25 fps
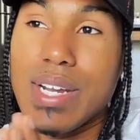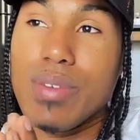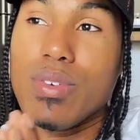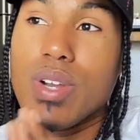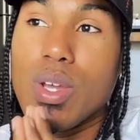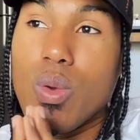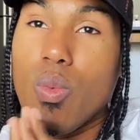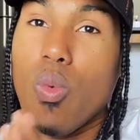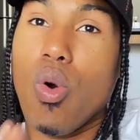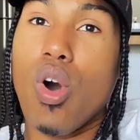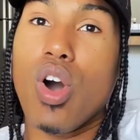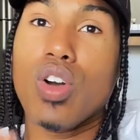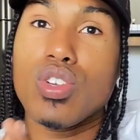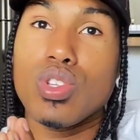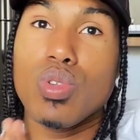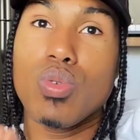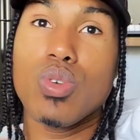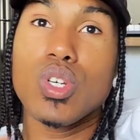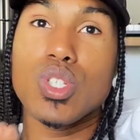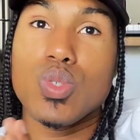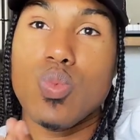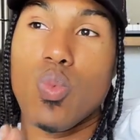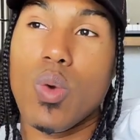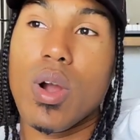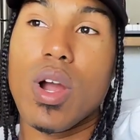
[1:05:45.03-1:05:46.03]
You know what I'm saying? I could
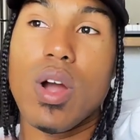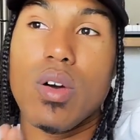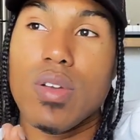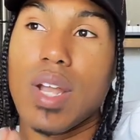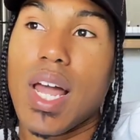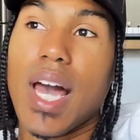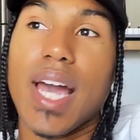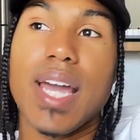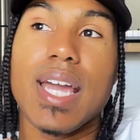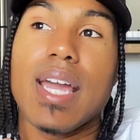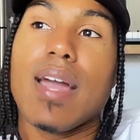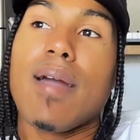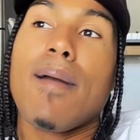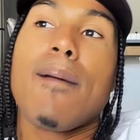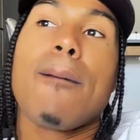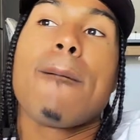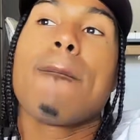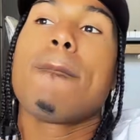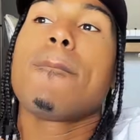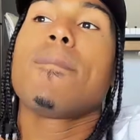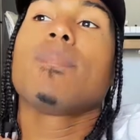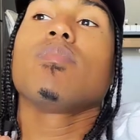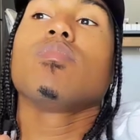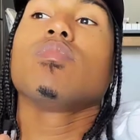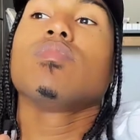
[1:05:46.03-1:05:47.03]
literally walk through this
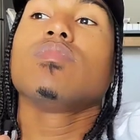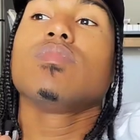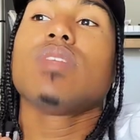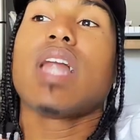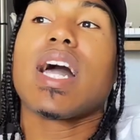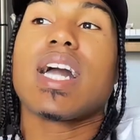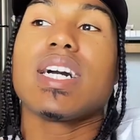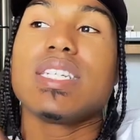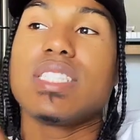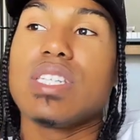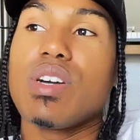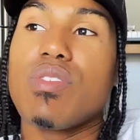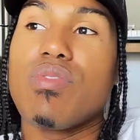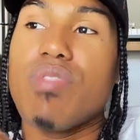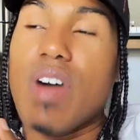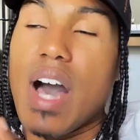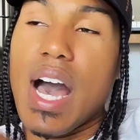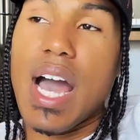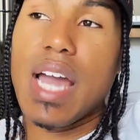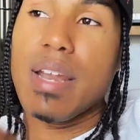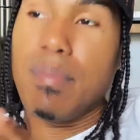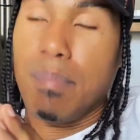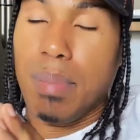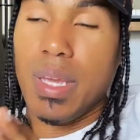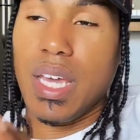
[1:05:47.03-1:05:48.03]
world like
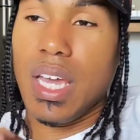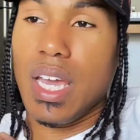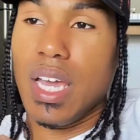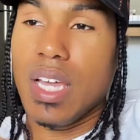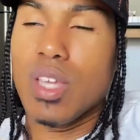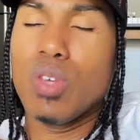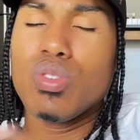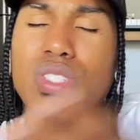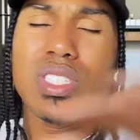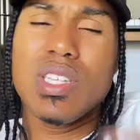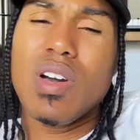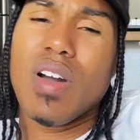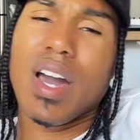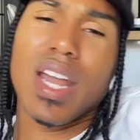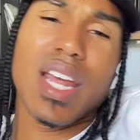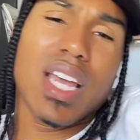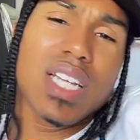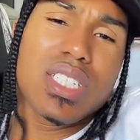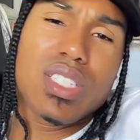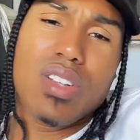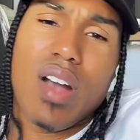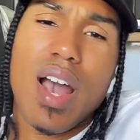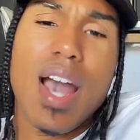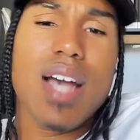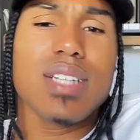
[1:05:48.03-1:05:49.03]
a divine
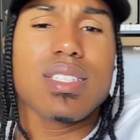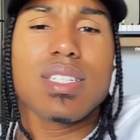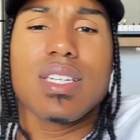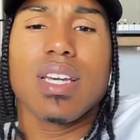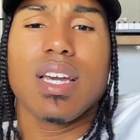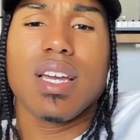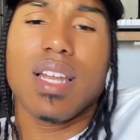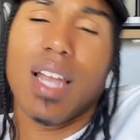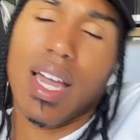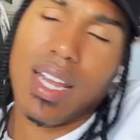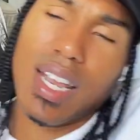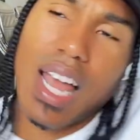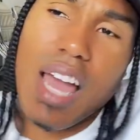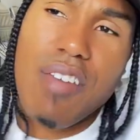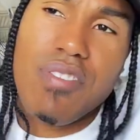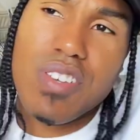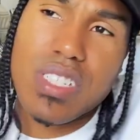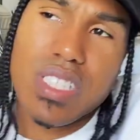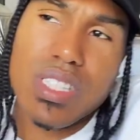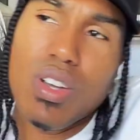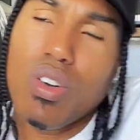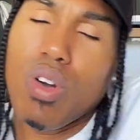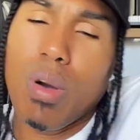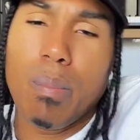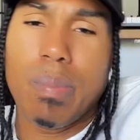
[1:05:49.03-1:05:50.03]
being. You still got to get your
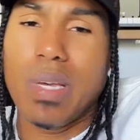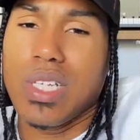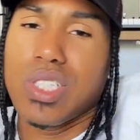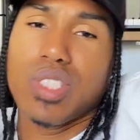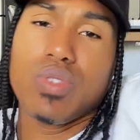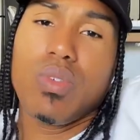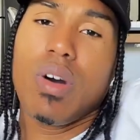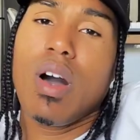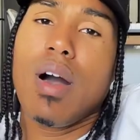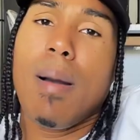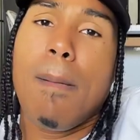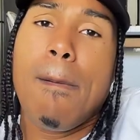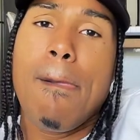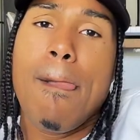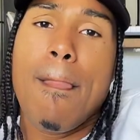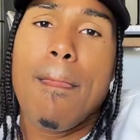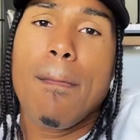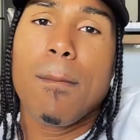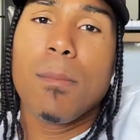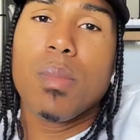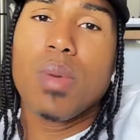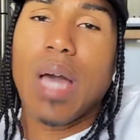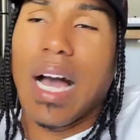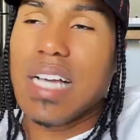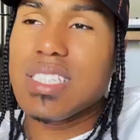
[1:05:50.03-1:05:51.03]
ass kicked. Like life is still going to
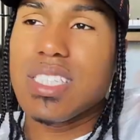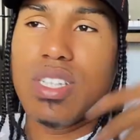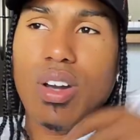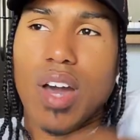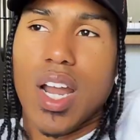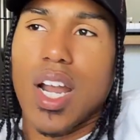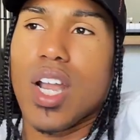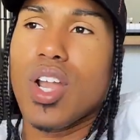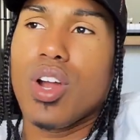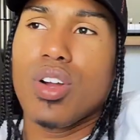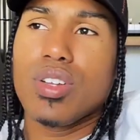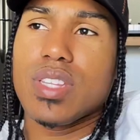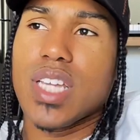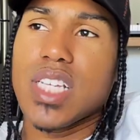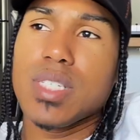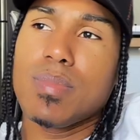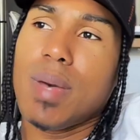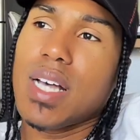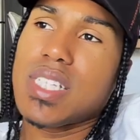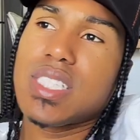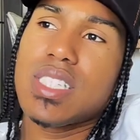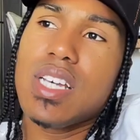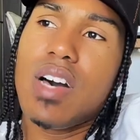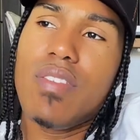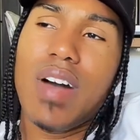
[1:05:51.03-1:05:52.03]
beat you up. I
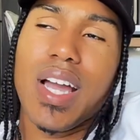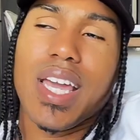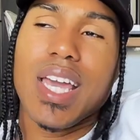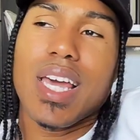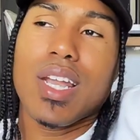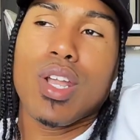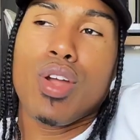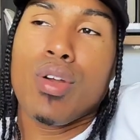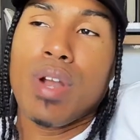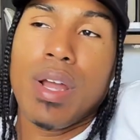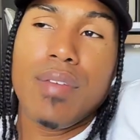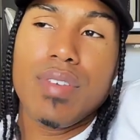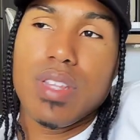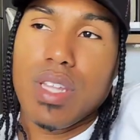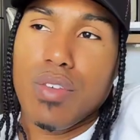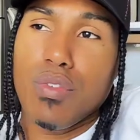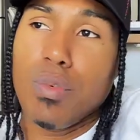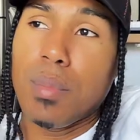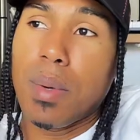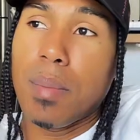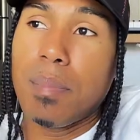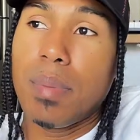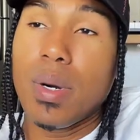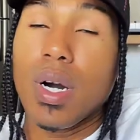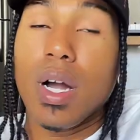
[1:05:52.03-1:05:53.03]
still got to learn things myself.
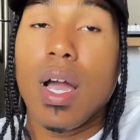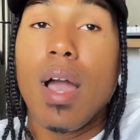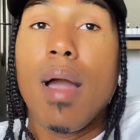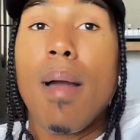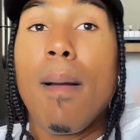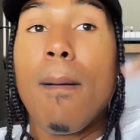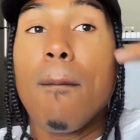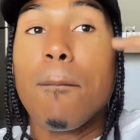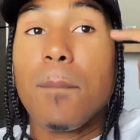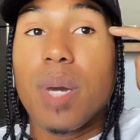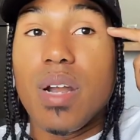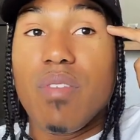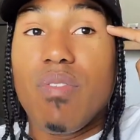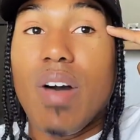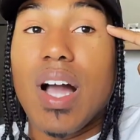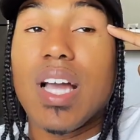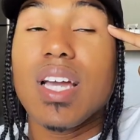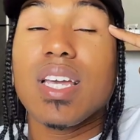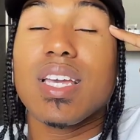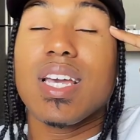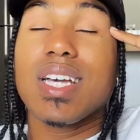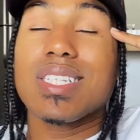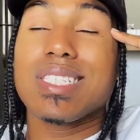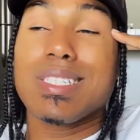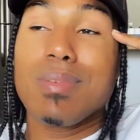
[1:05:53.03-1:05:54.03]
I can't learn everything from a
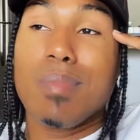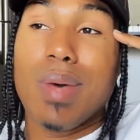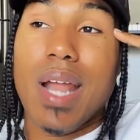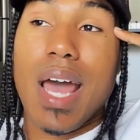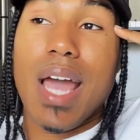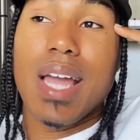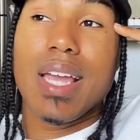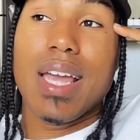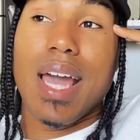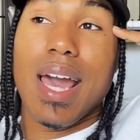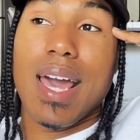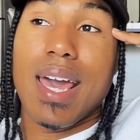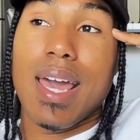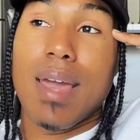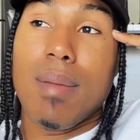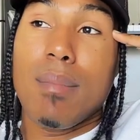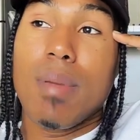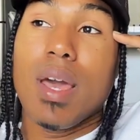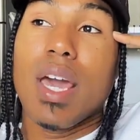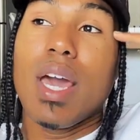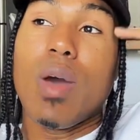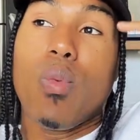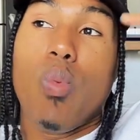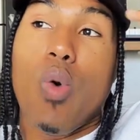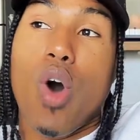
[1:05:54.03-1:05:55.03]
book. But if I could get
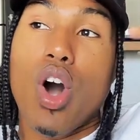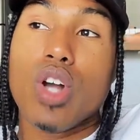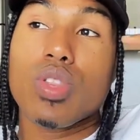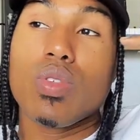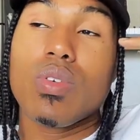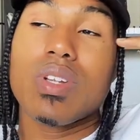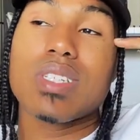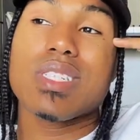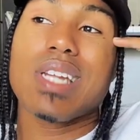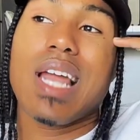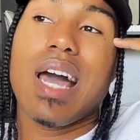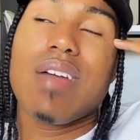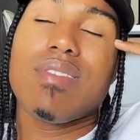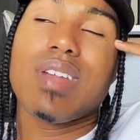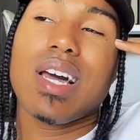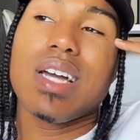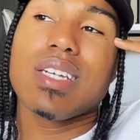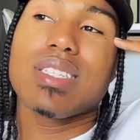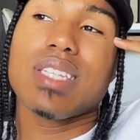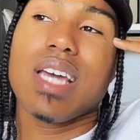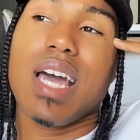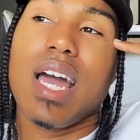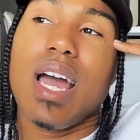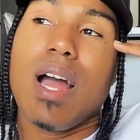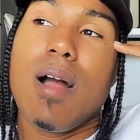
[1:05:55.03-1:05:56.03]
some of that game and
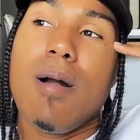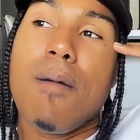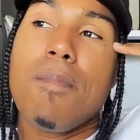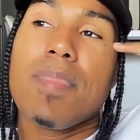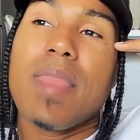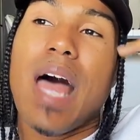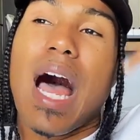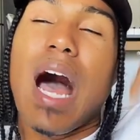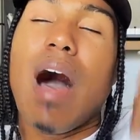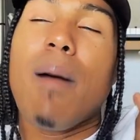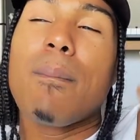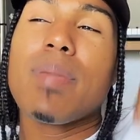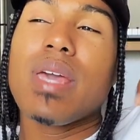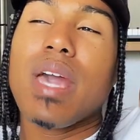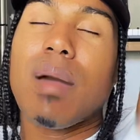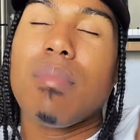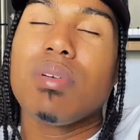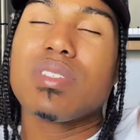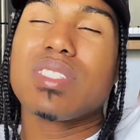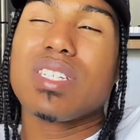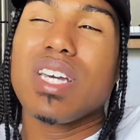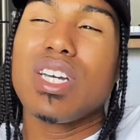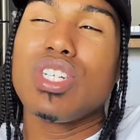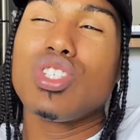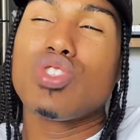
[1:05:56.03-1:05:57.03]
walk through this life like that,
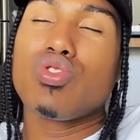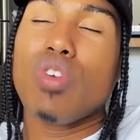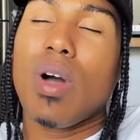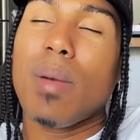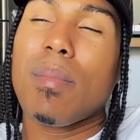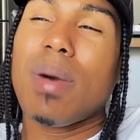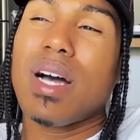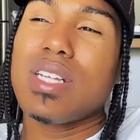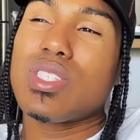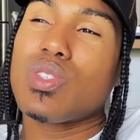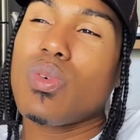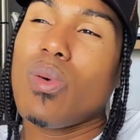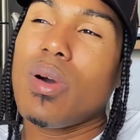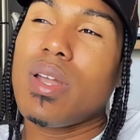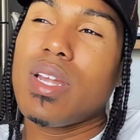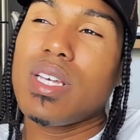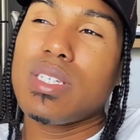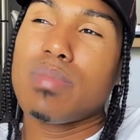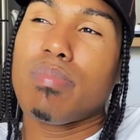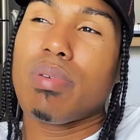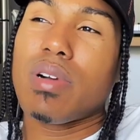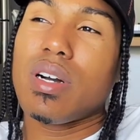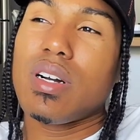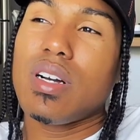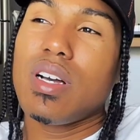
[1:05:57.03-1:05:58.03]
I'll be able to
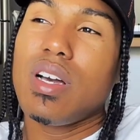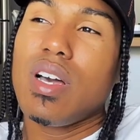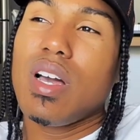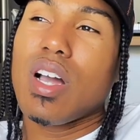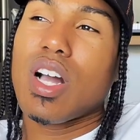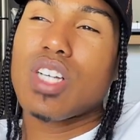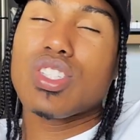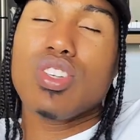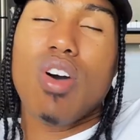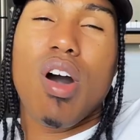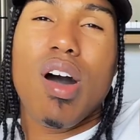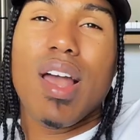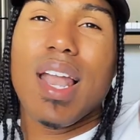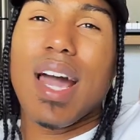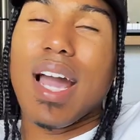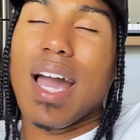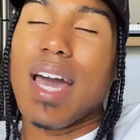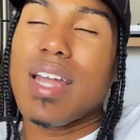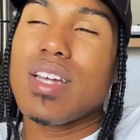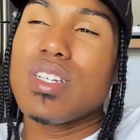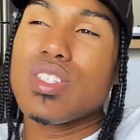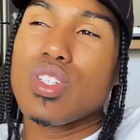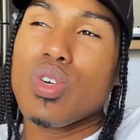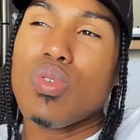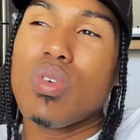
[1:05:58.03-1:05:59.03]
enjoy my 20s, bro.
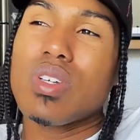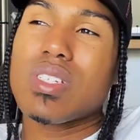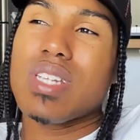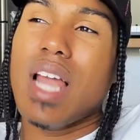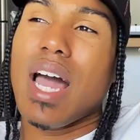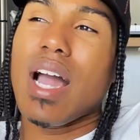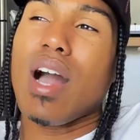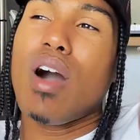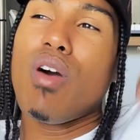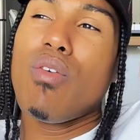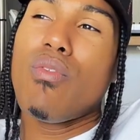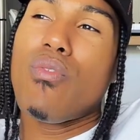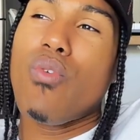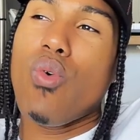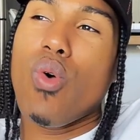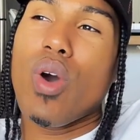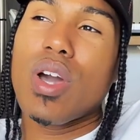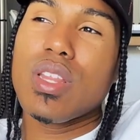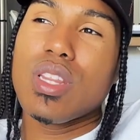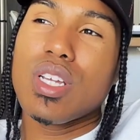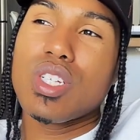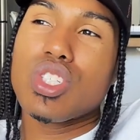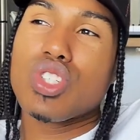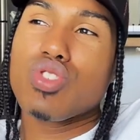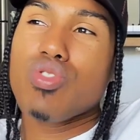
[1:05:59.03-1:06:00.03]
Because all I got to do
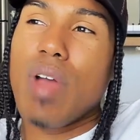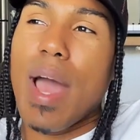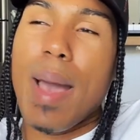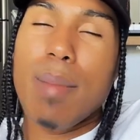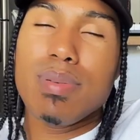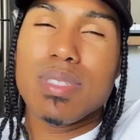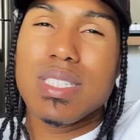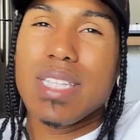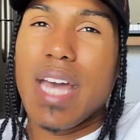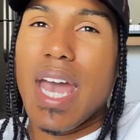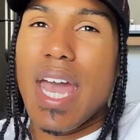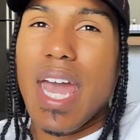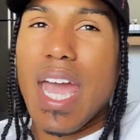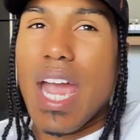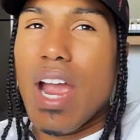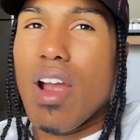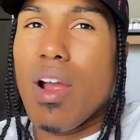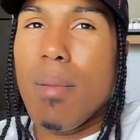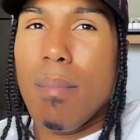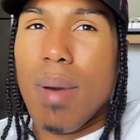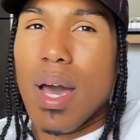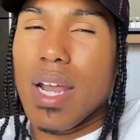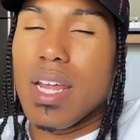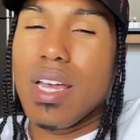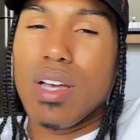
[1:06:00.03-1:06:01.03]
is like avoid the
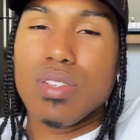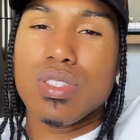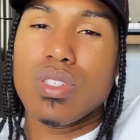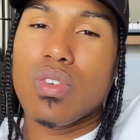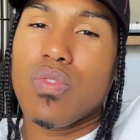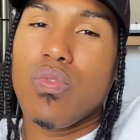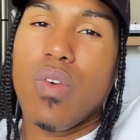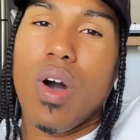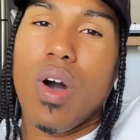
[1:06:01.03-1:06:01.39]
traps that